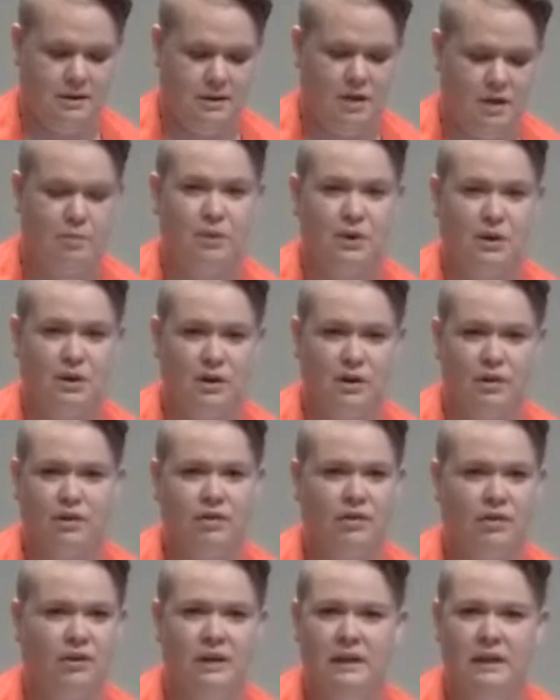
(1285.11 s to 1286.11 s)
the
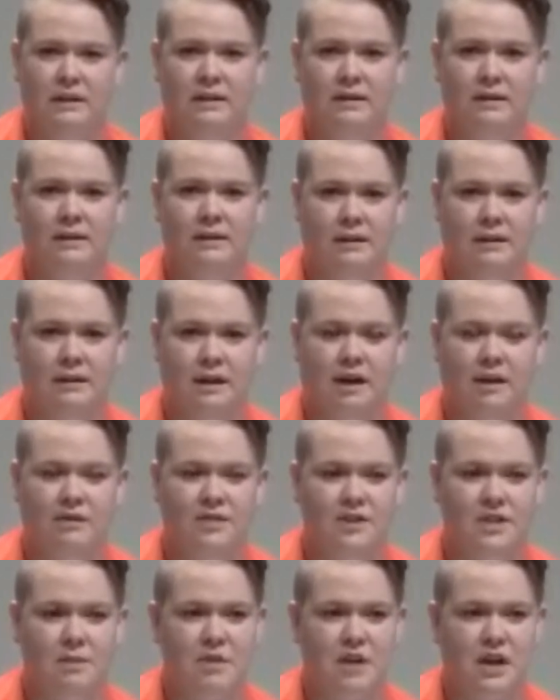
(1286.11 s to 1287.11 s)
birth
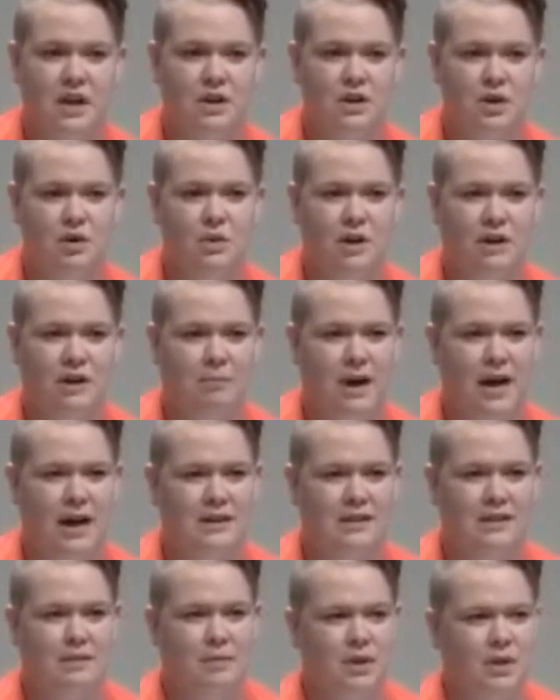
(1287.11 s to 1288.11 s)
of something new and
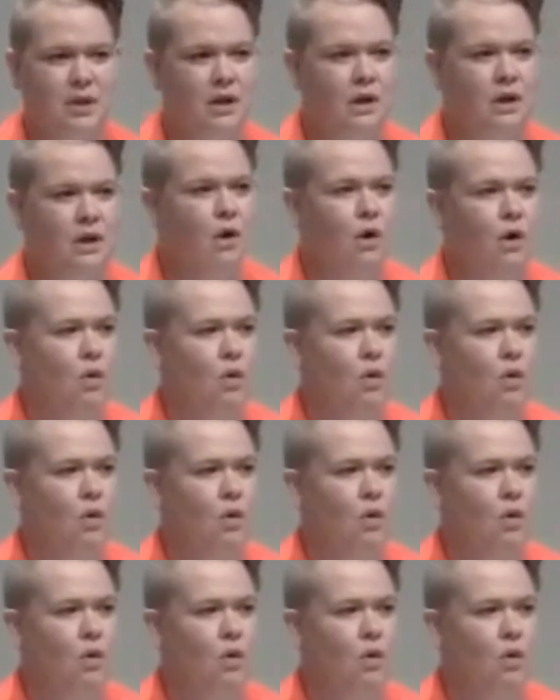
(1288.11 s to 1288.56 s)
possible